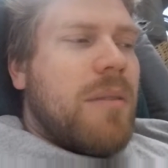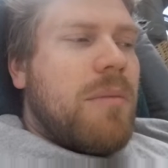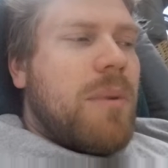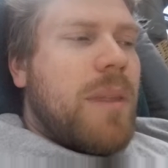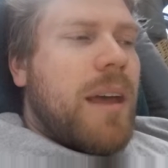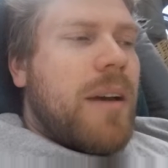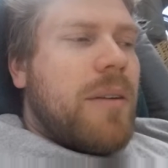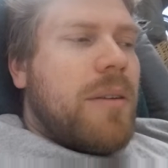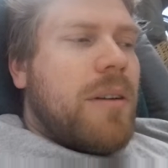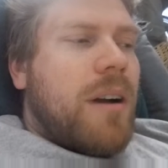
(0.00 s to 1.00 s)

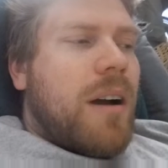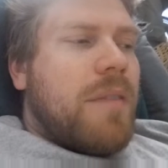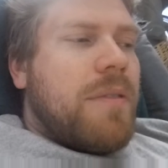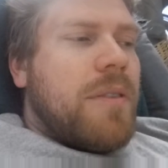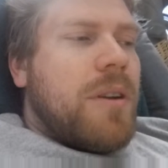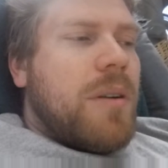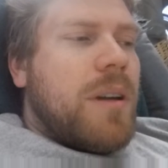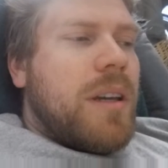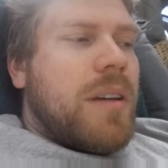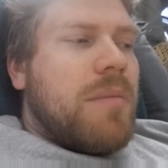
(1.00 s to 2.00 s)
without often
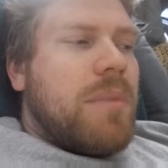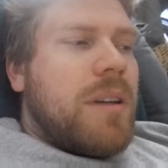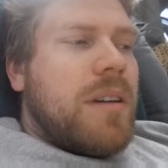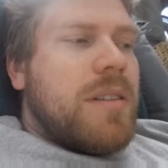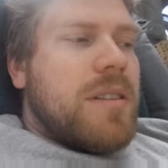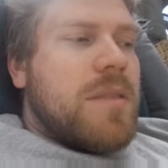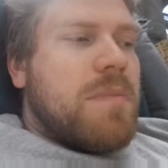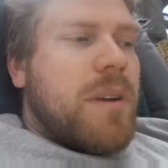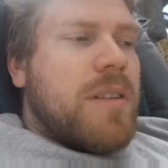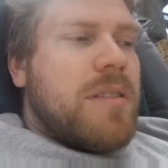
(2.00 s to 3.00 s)
knowing it because
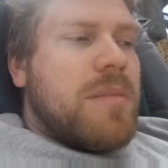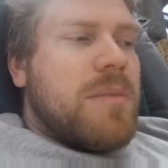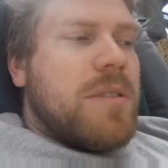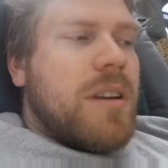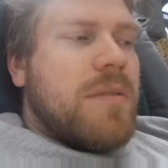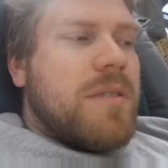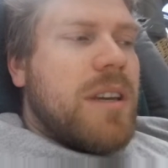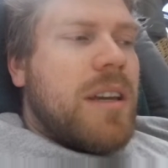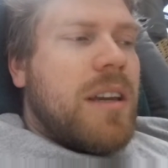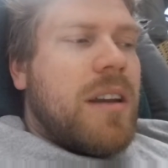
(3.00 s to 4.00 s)
express themselves
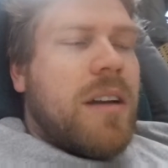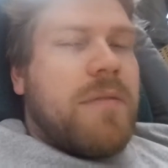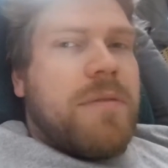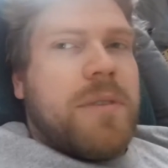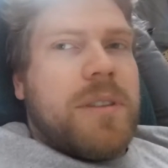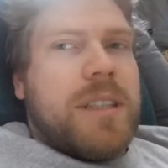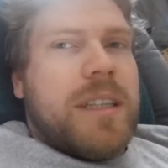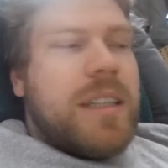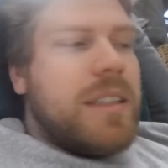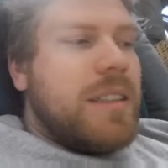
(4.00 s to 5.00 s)
they cannot
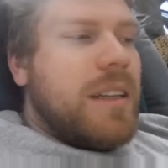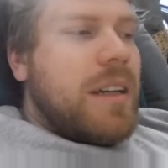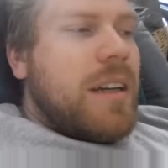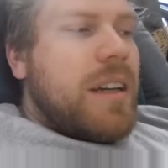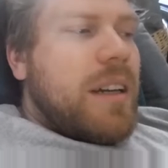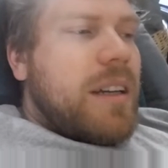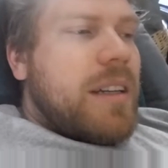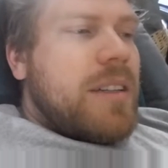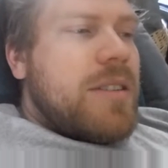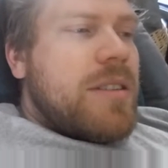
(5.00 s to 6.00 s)
fully and
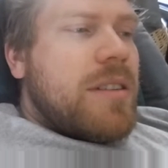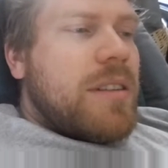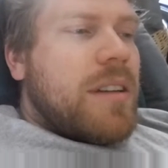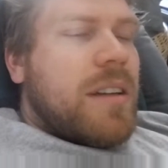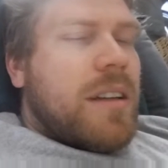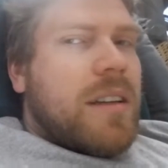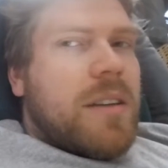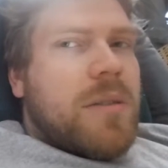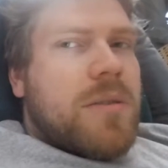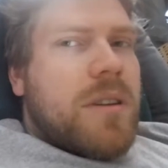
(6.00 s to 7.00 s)
easily. And, and
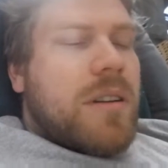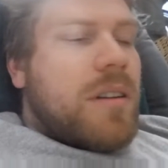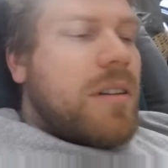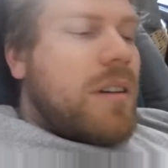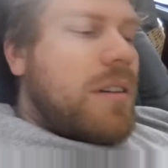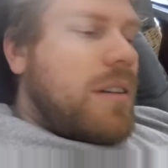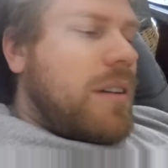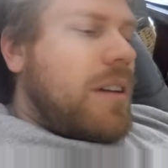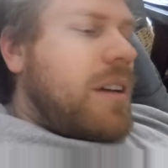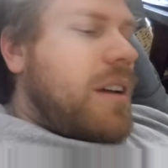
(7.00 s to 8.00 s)
it goes on and on.
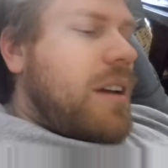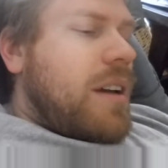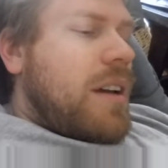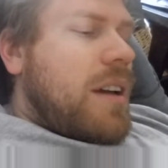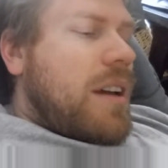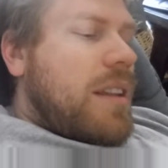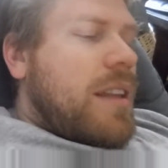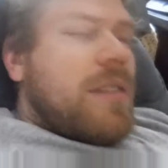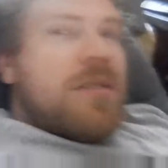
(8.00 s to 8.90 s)
And then